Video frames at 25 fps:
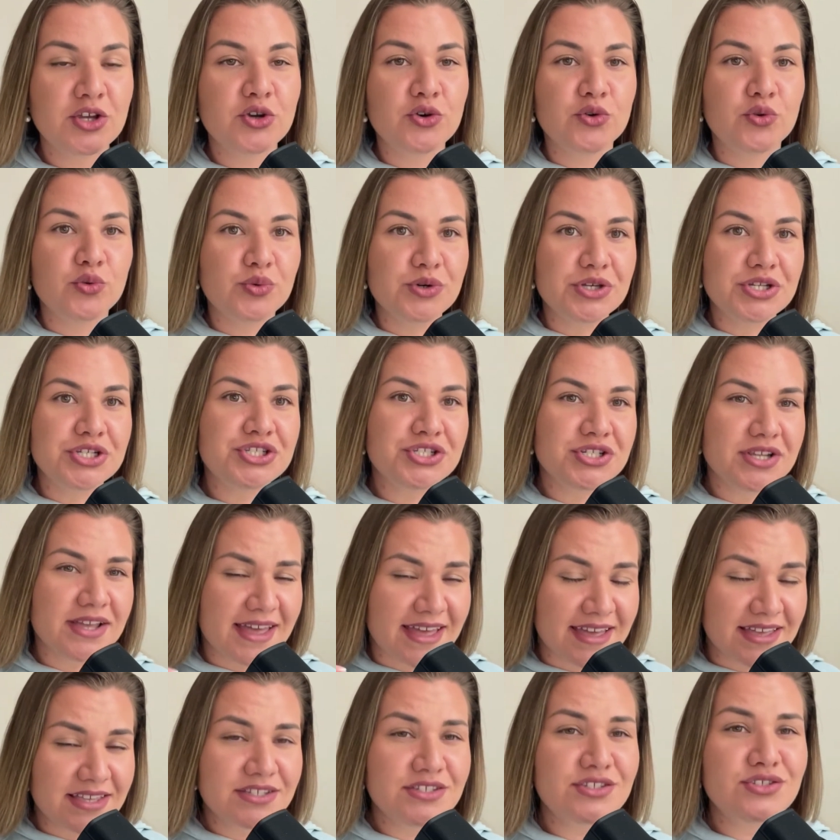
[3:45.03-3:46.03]
which
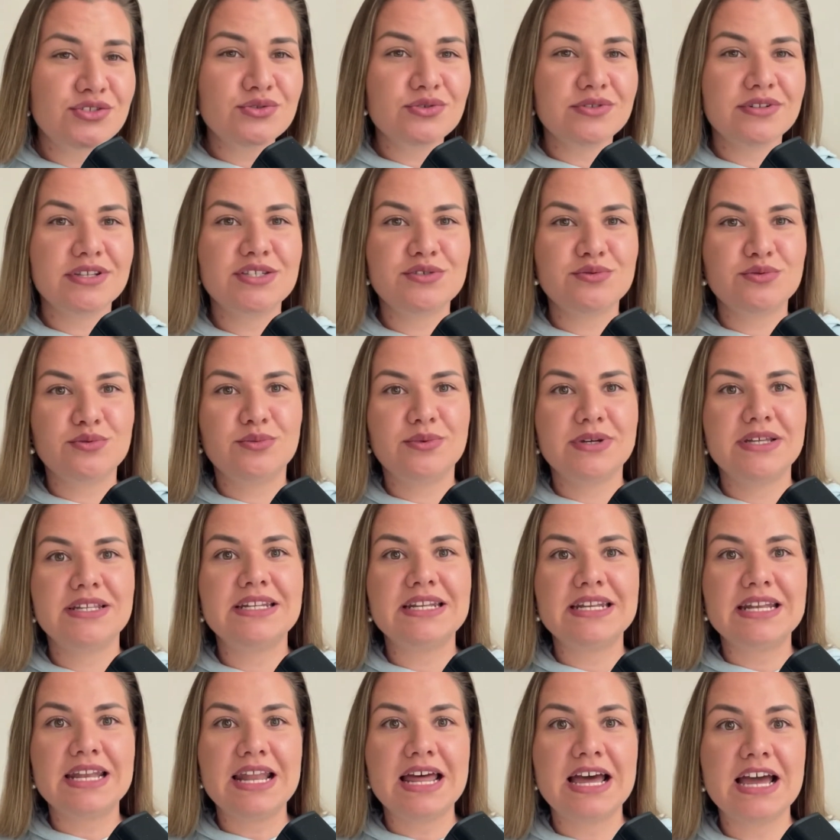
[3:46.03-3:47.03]
as soon as we went
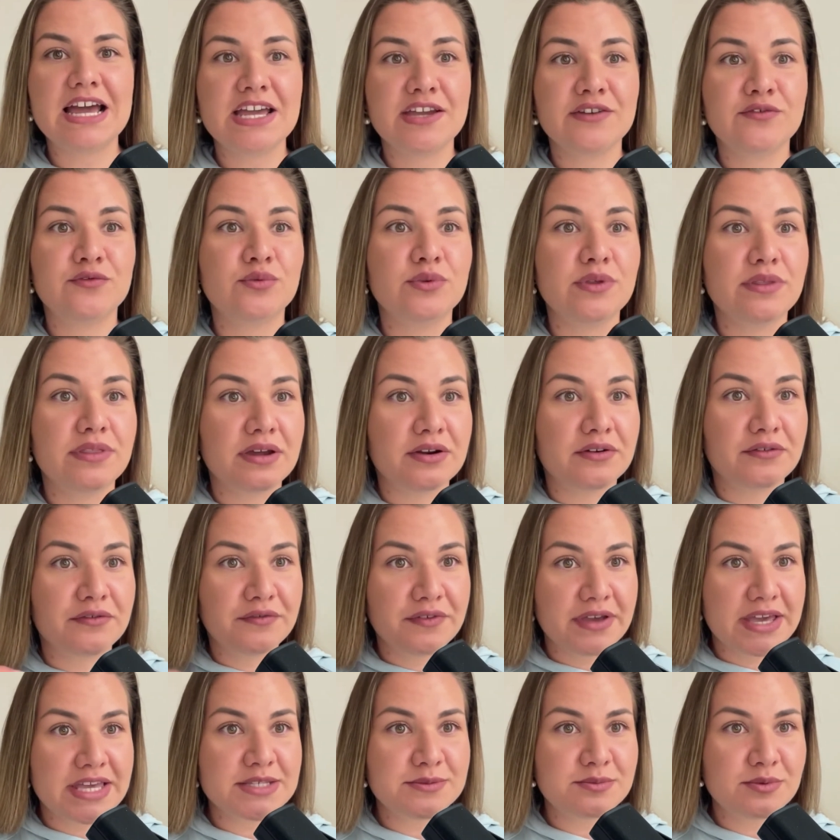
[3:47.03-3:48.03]
live with our
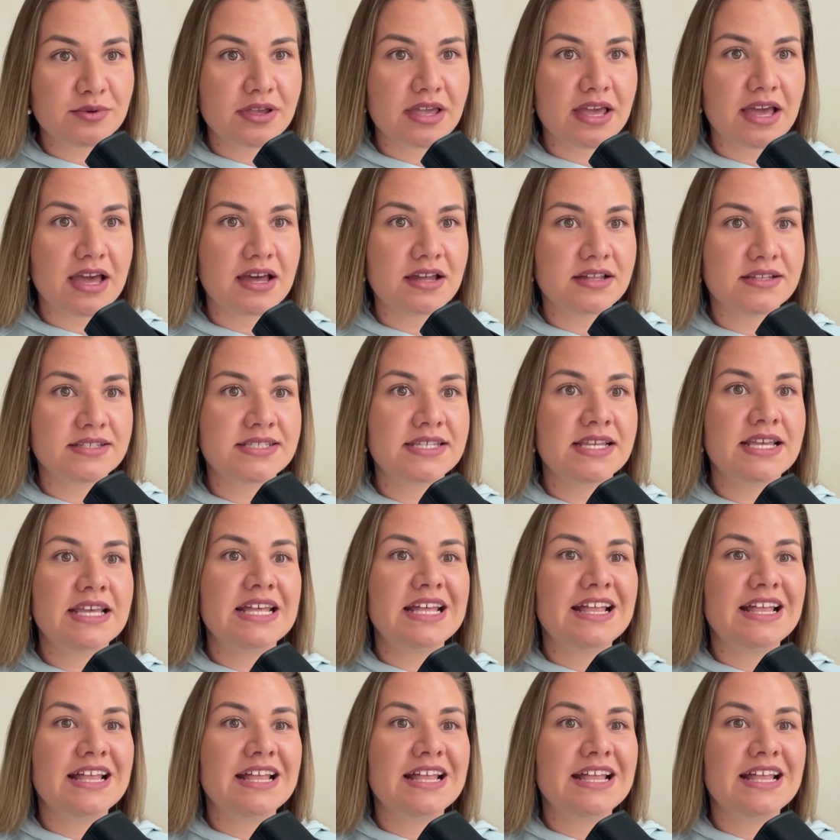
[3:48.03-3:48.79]
Facebook ads,